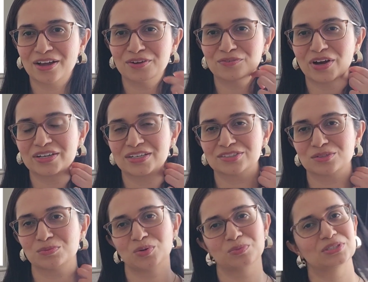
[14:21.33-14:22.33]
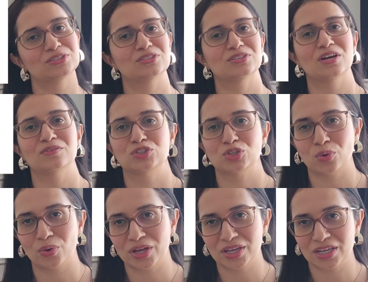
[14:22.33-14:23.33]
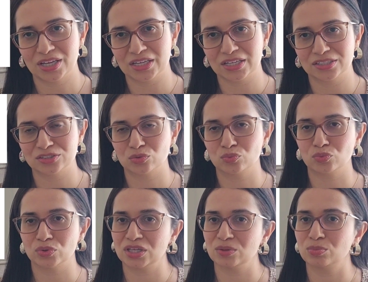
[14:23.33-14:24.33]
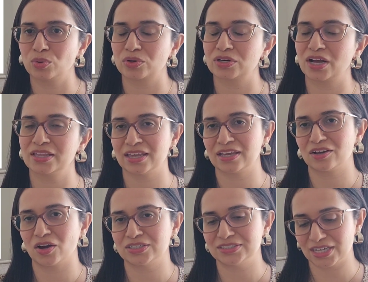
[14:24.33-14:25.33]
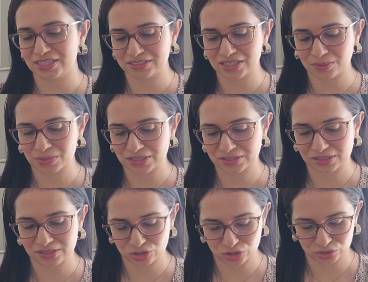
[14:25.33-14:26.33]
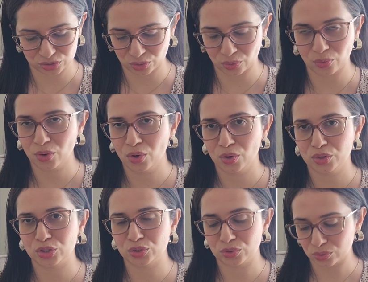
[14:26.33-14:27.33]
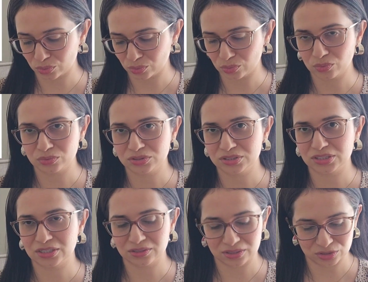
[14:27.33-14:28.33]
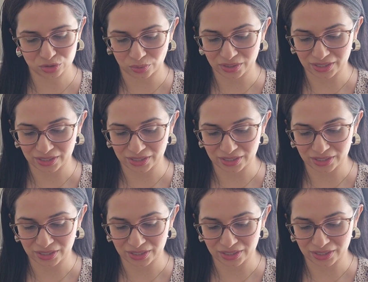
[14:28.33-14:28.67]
finding some moments of joy is really important, I think, on a day-to-day basis, just so you still enjoy